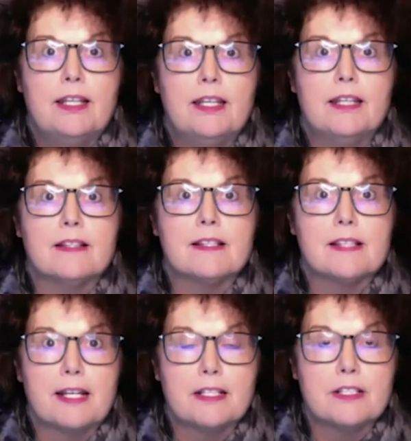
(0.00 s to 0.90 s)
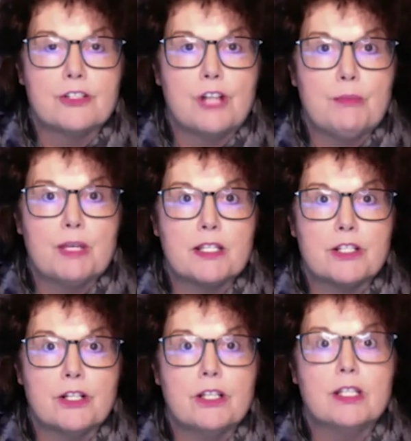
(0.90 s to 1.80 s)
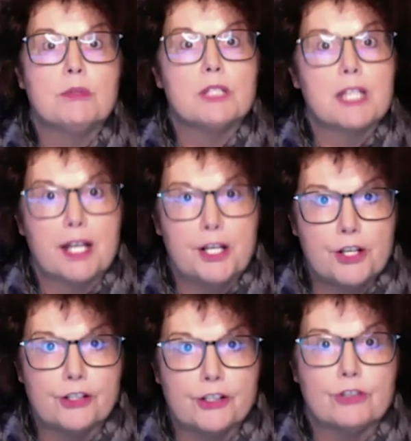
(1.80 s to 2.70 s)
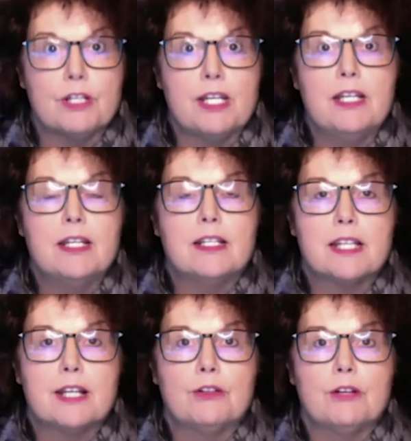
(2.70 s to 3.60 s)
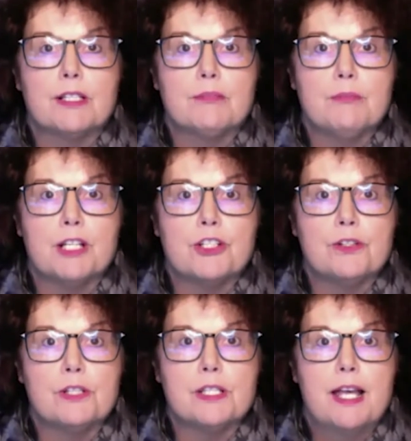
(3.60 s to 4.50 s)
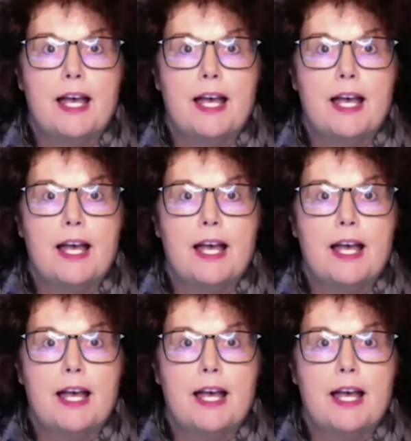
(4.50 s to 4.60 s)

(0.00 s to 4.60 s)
In the second trimester, they would take another 3 10-credit modules.